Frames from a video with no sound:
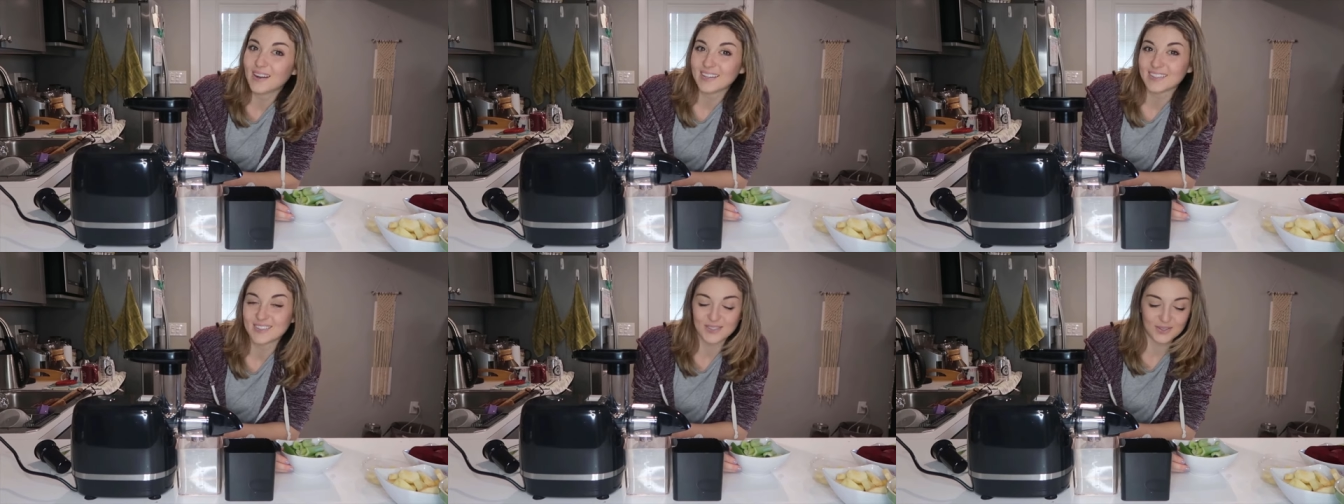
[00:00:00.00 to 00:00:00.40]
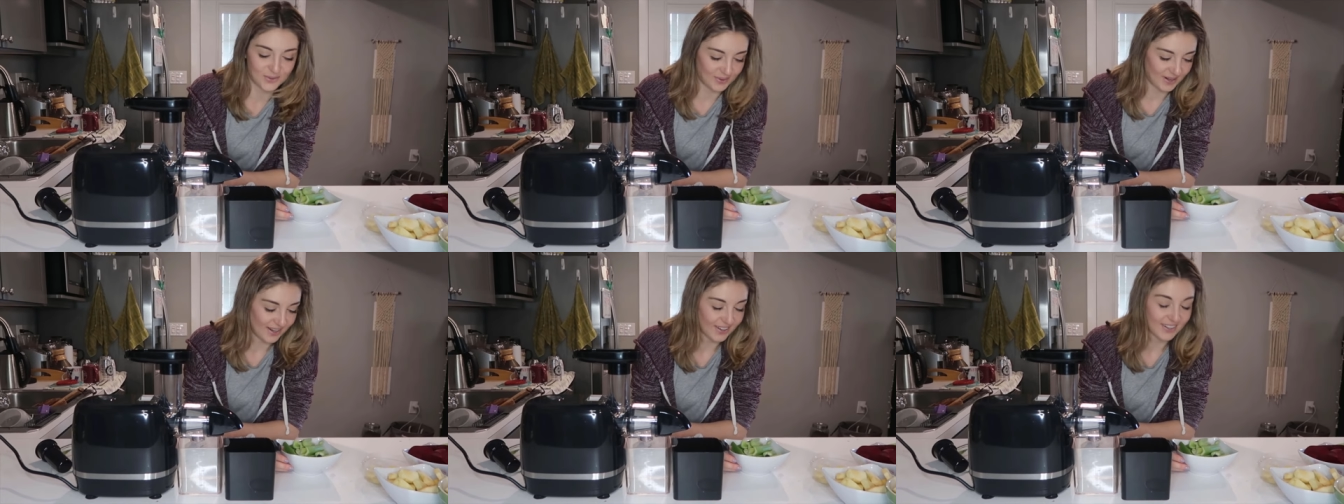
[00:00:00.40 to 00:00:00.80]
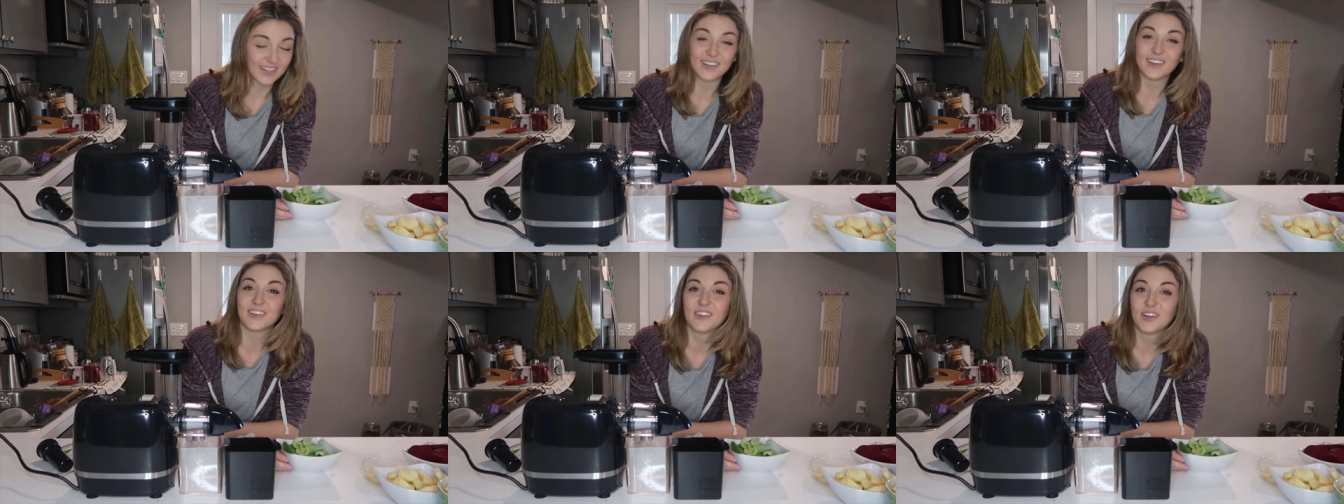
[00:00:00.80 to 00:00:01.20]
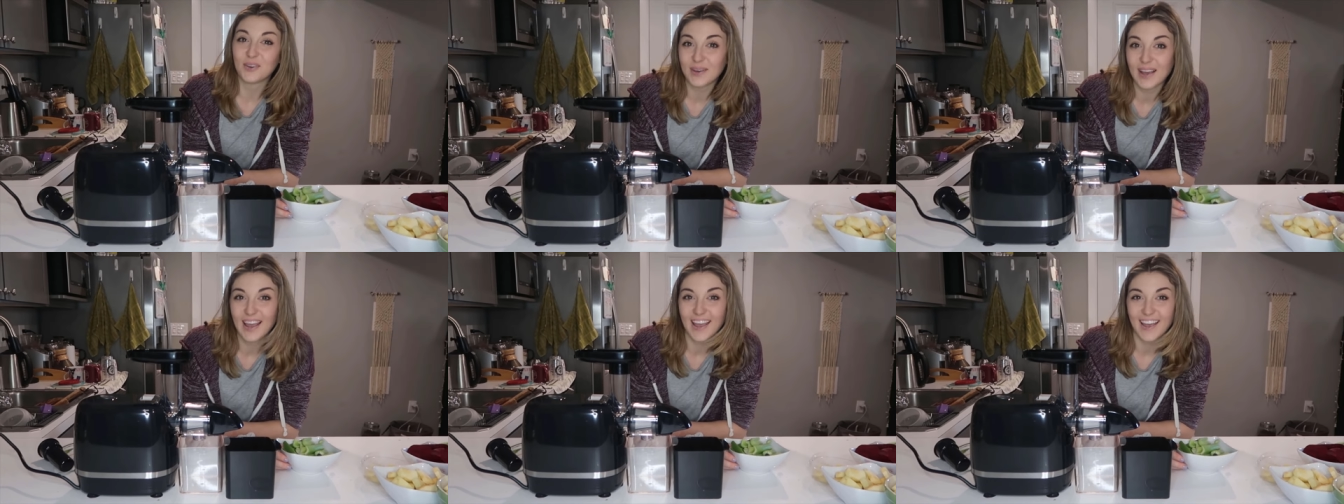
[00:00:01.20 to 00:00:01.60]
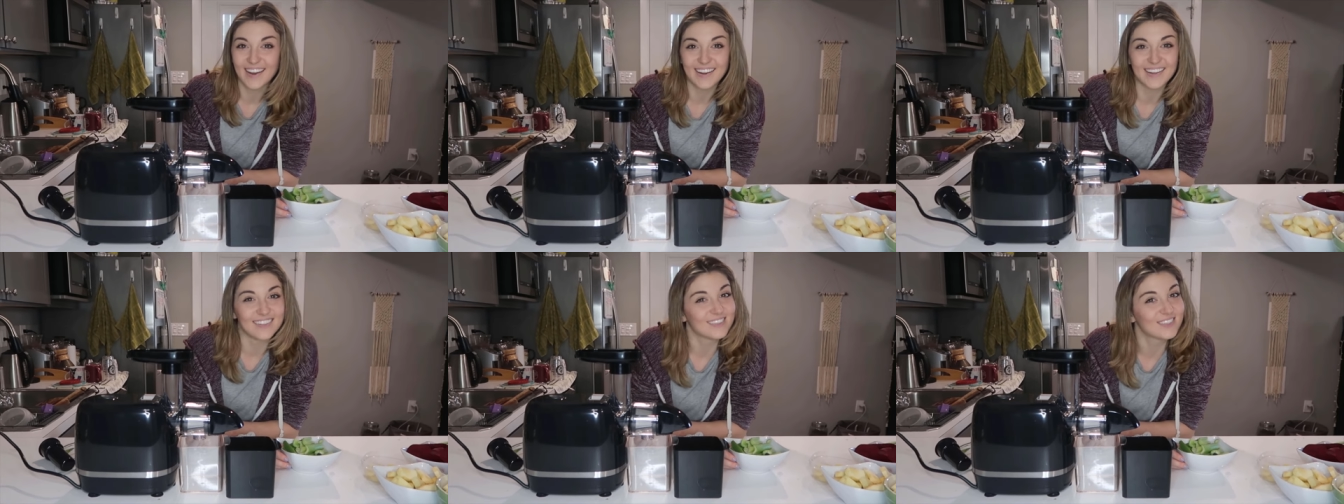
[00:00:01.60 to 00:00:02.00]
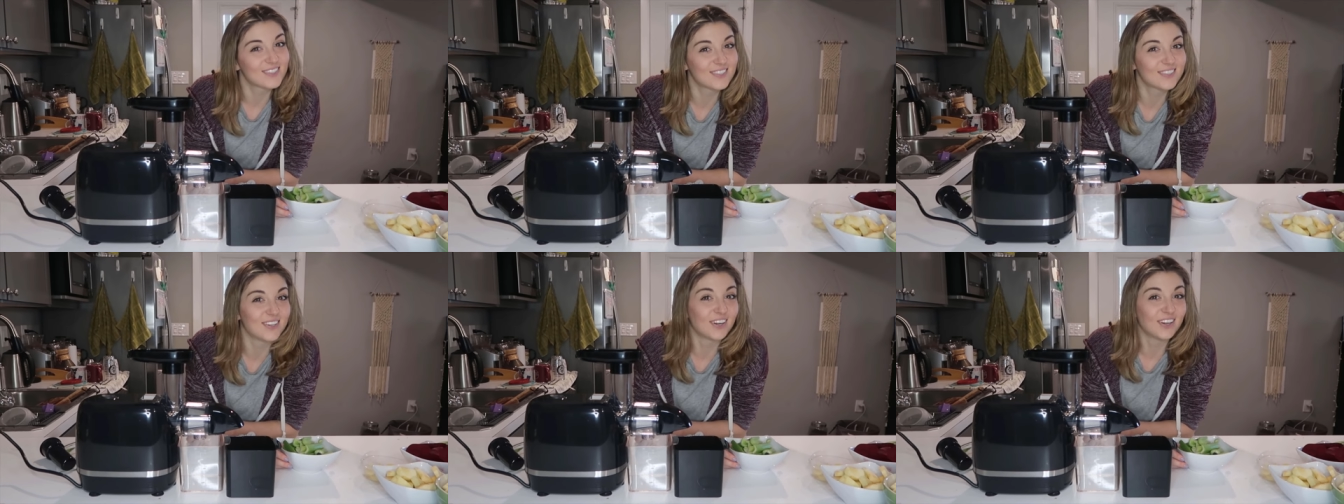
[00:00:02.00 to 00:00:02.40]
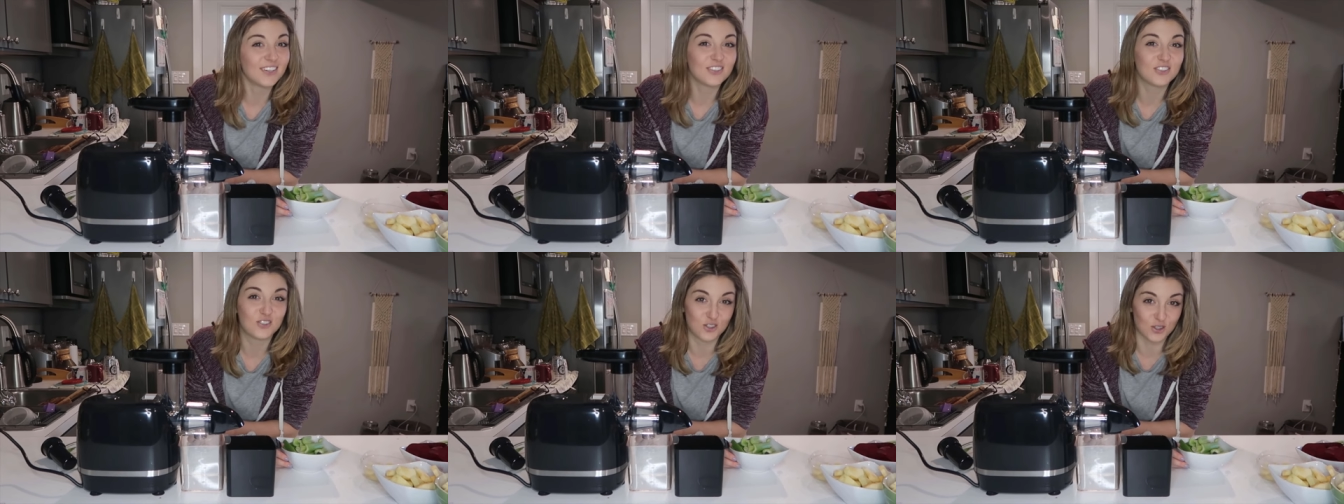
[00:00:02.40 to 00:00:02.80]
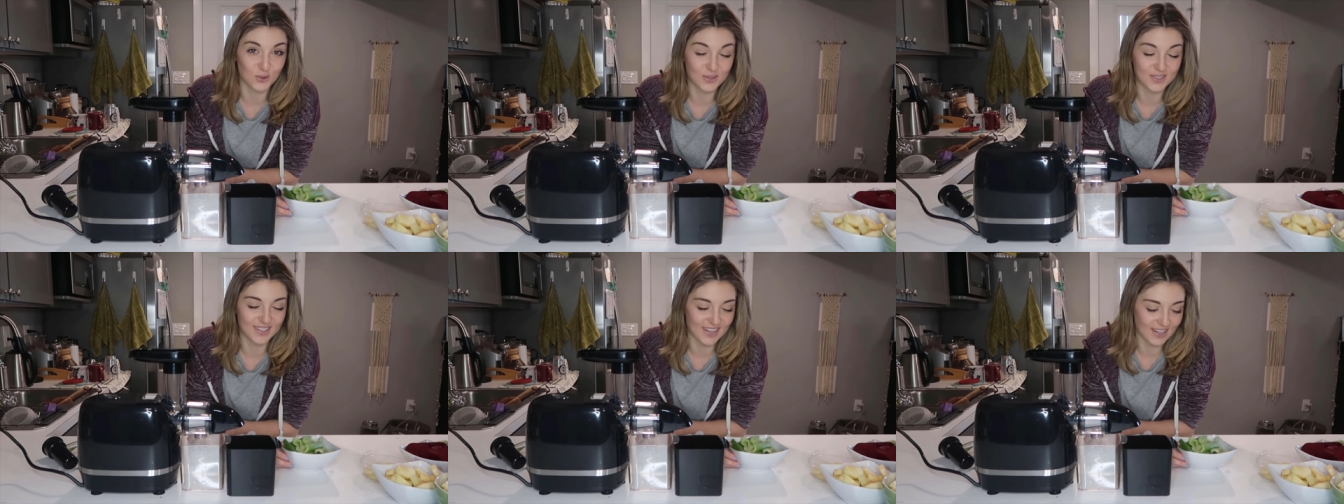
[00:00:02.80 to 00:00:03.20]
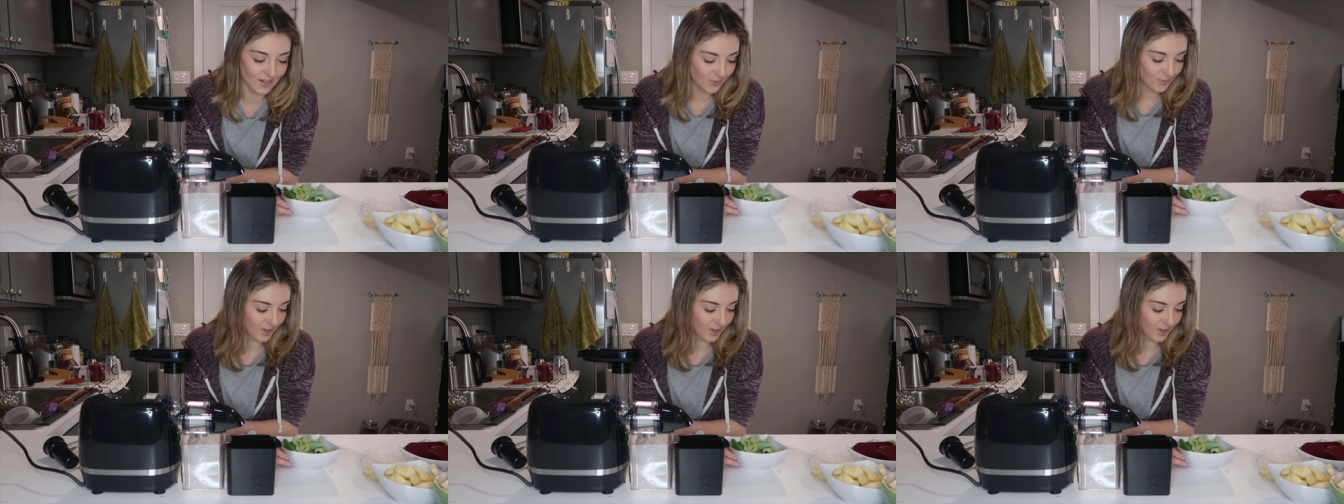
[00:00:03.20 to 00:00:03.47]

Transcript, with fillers: right, so we are gonna go ahead and start juicing.